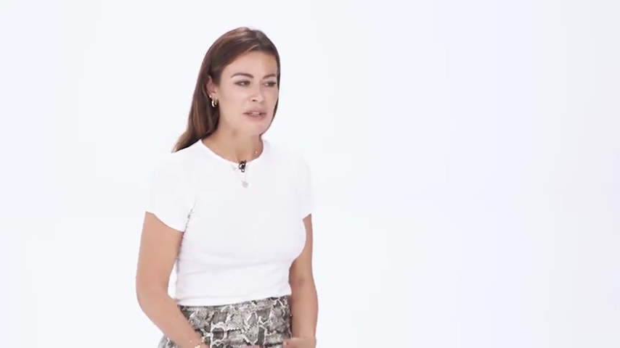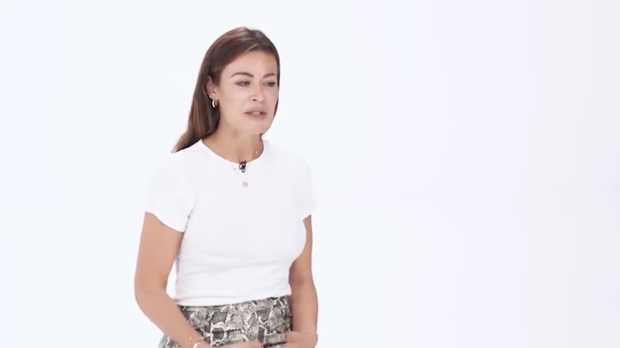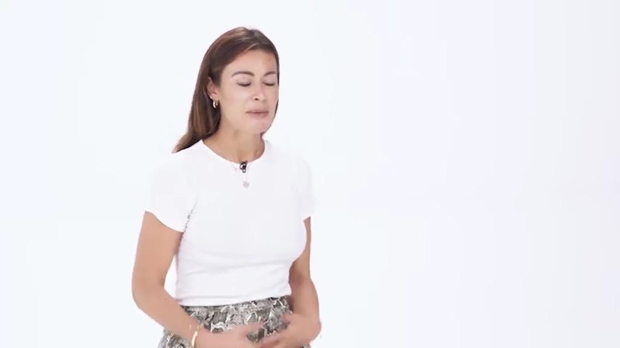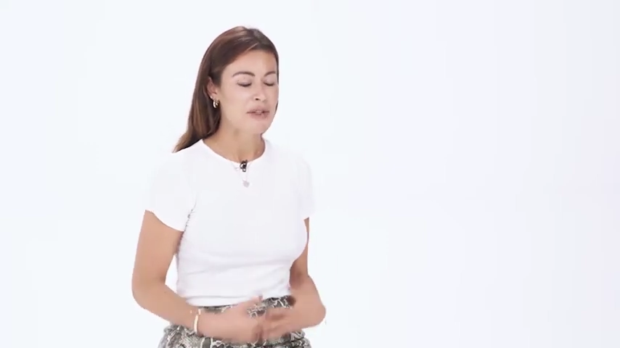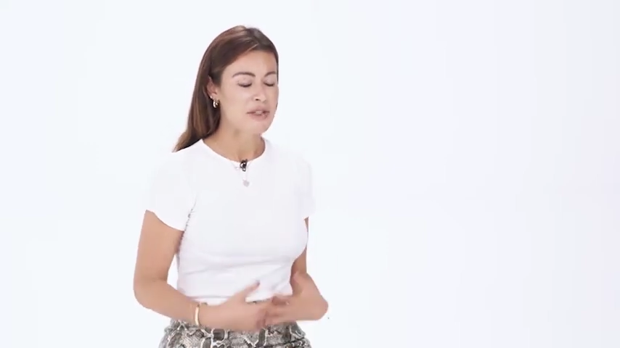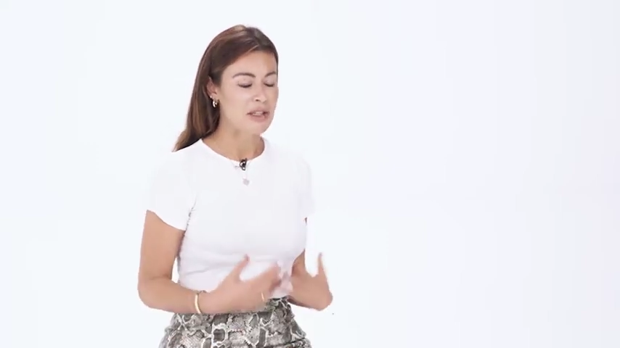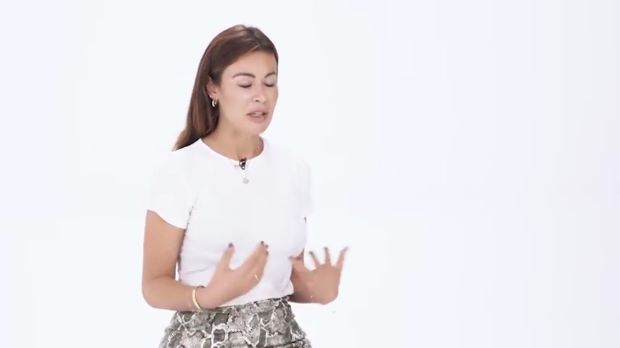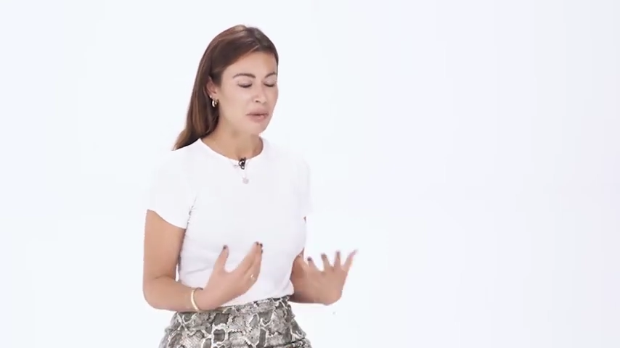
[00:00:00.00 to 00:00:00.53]

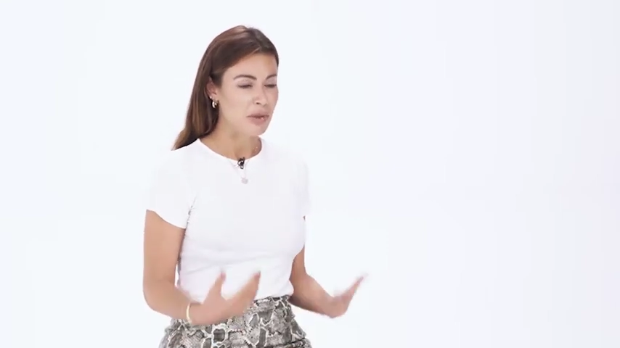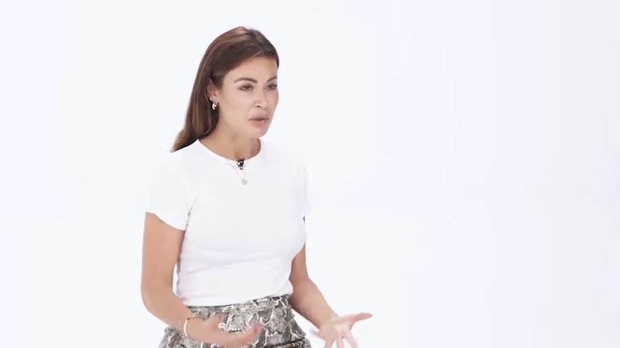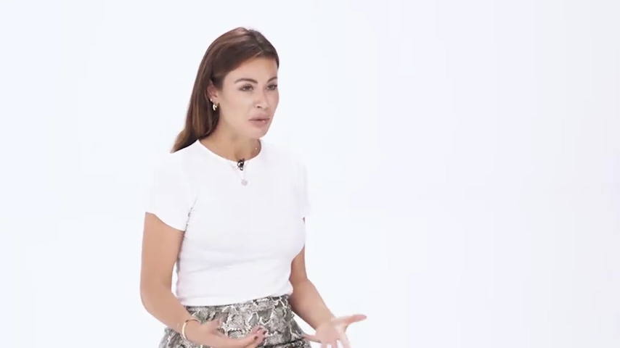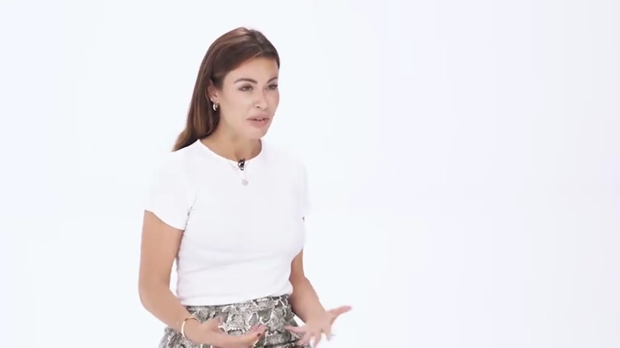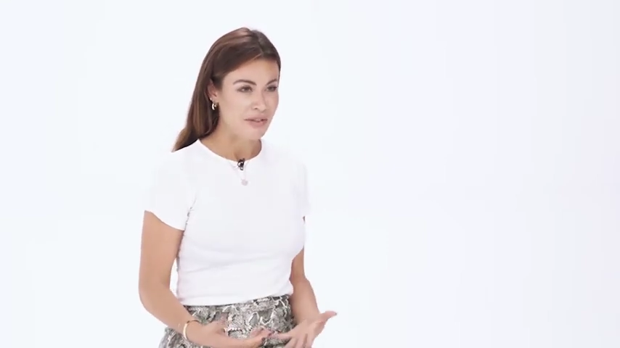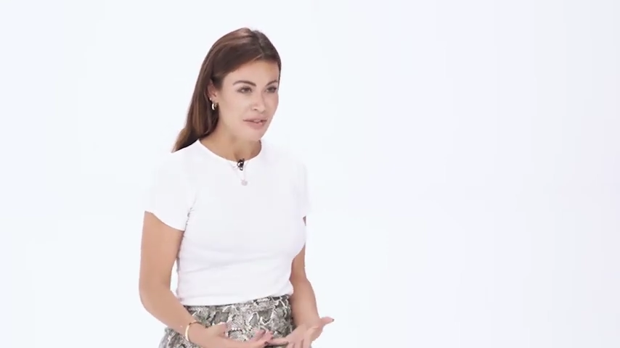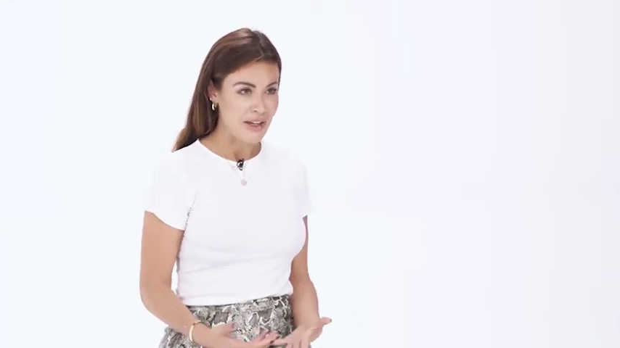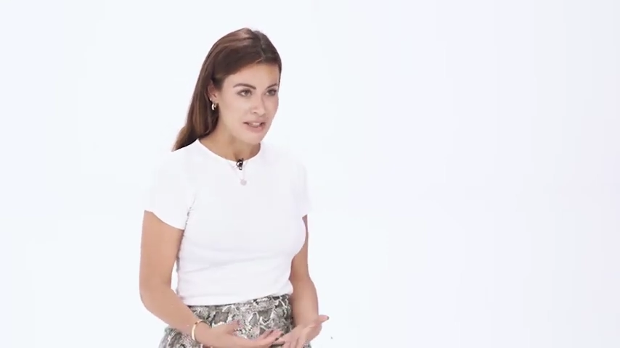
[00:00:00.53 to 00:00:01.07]
especially when you
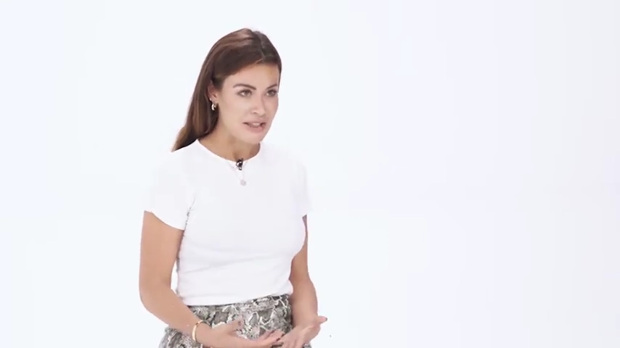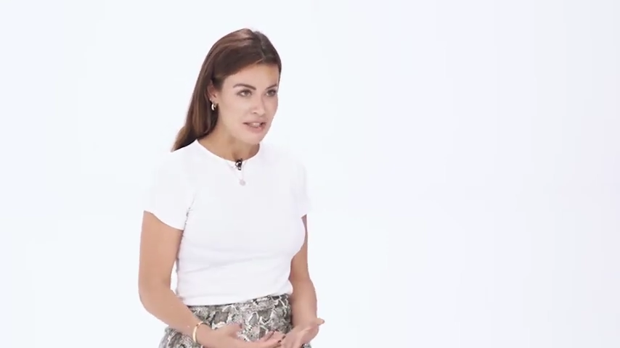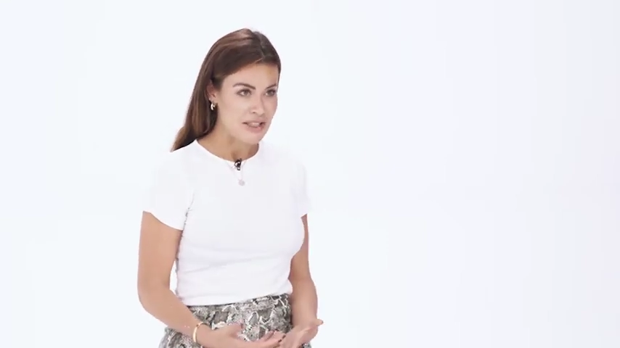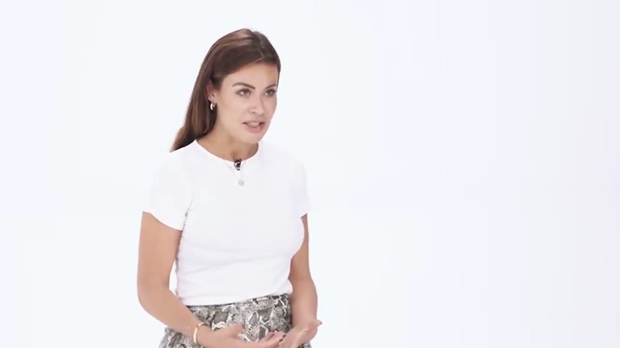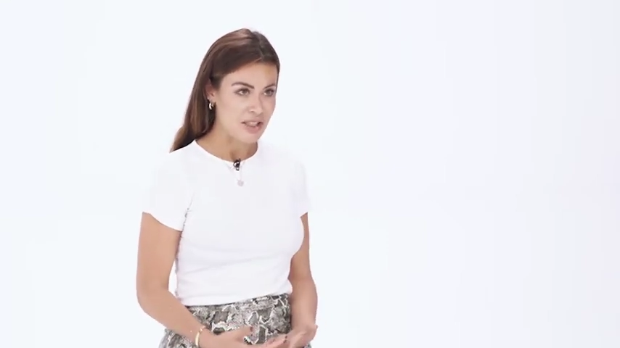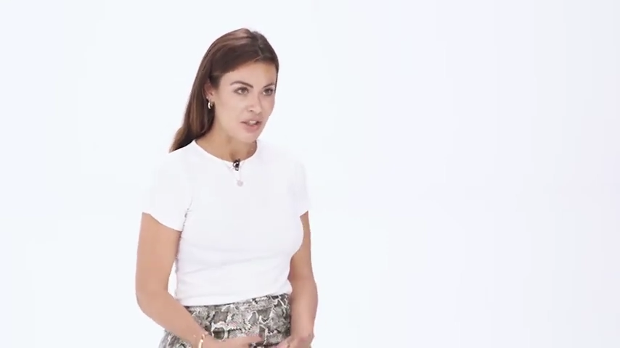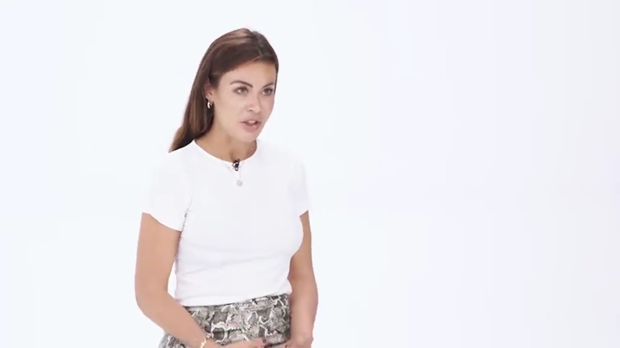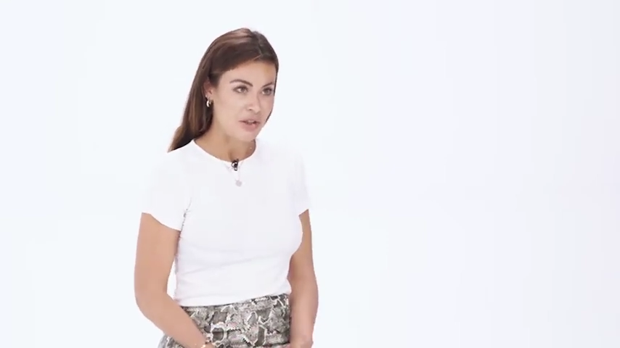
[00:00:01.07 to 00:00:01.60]

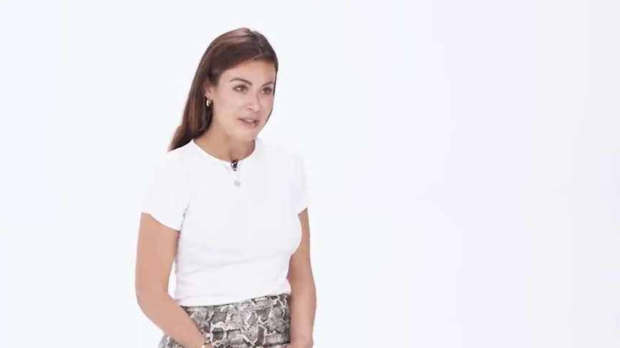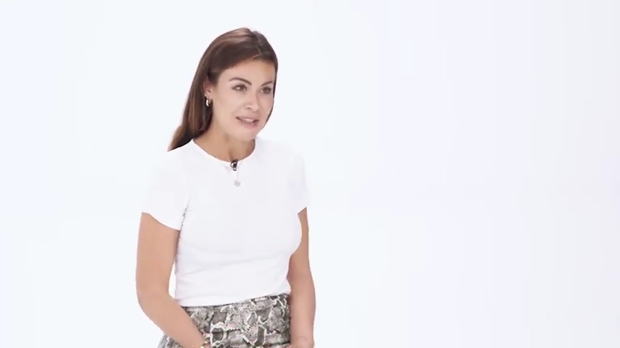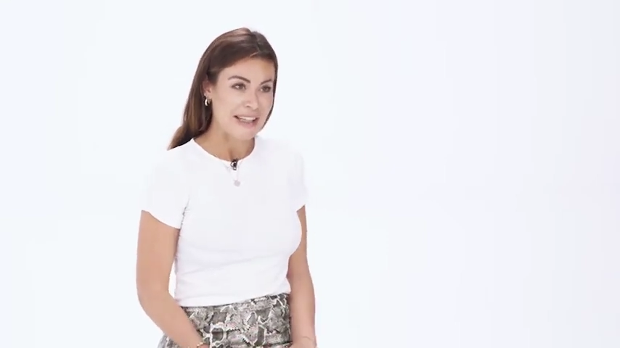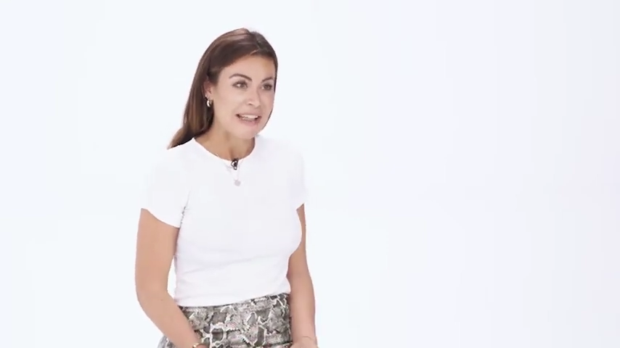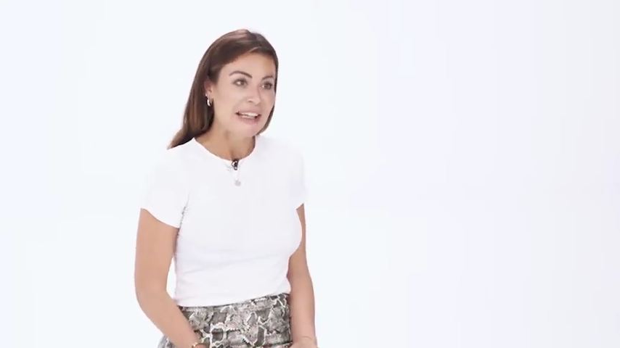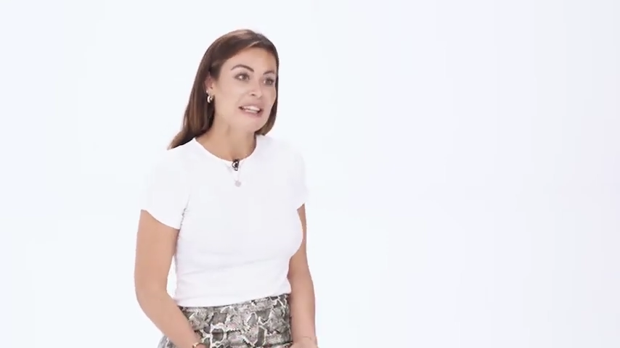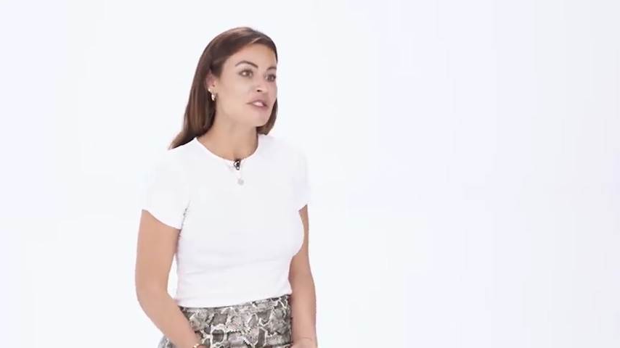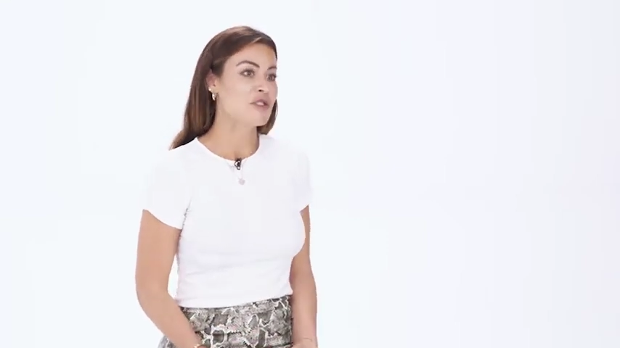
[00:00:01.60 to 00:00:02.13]
invest, you know,
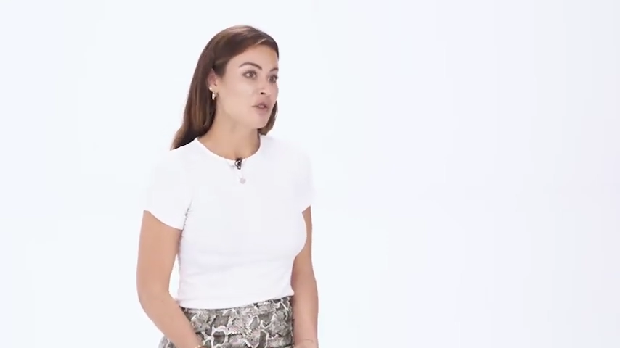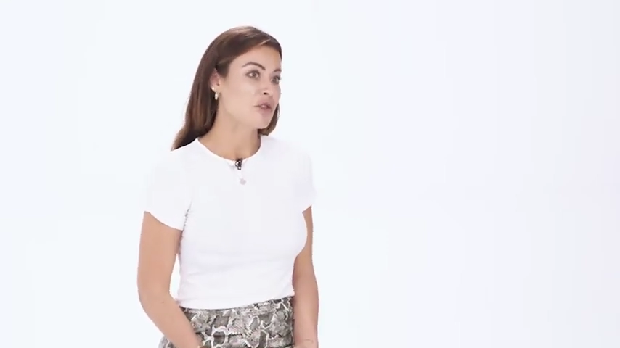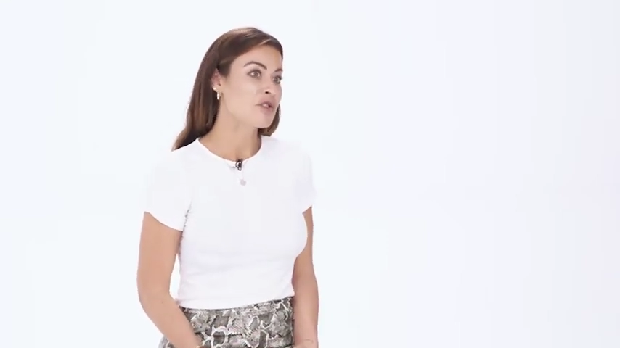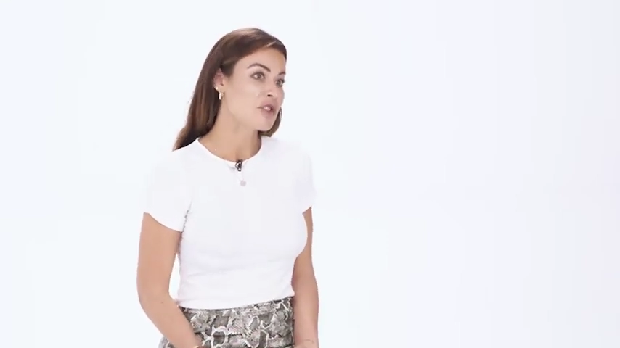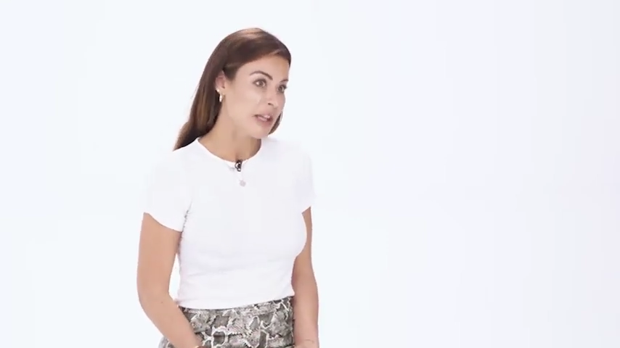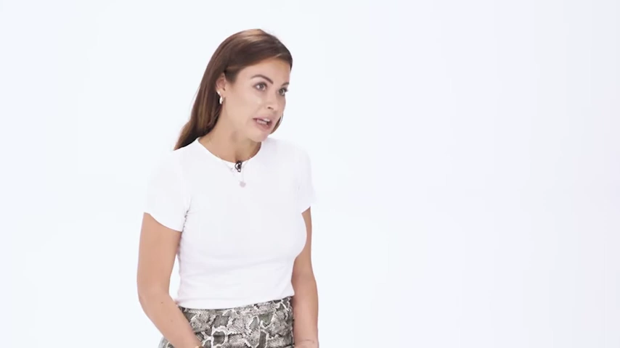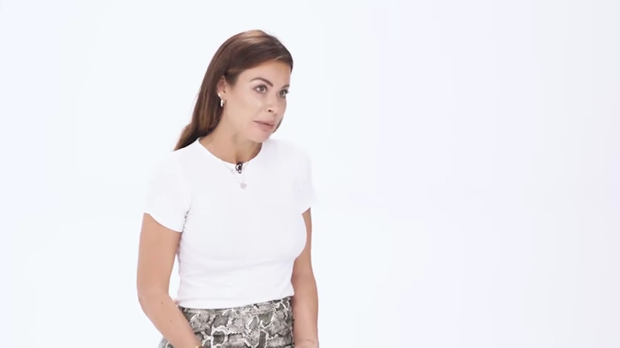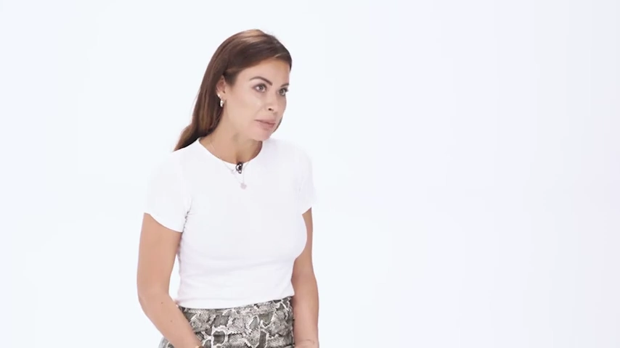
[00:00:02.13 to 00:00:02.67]
skincare's not
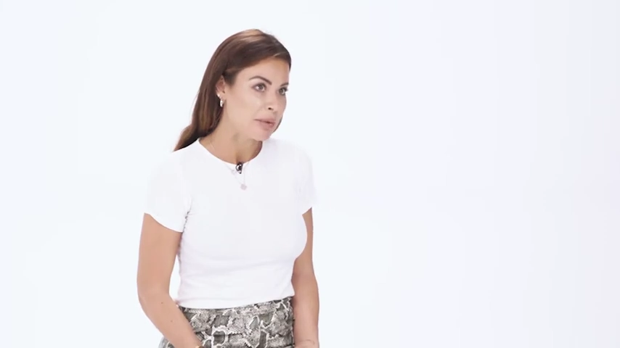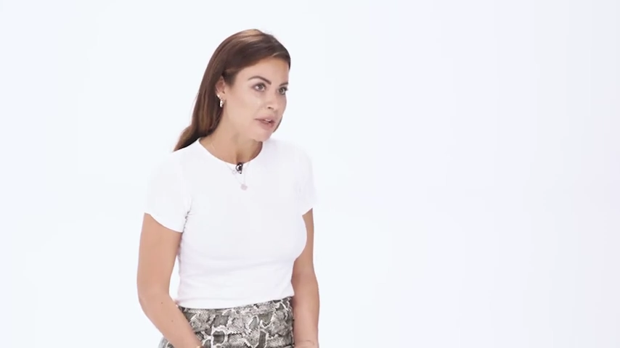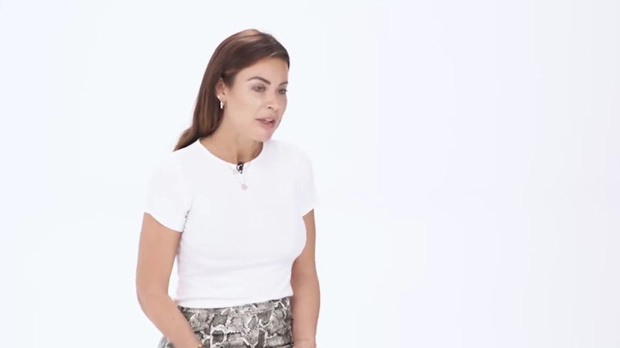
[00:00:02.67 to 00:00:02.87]
cheap.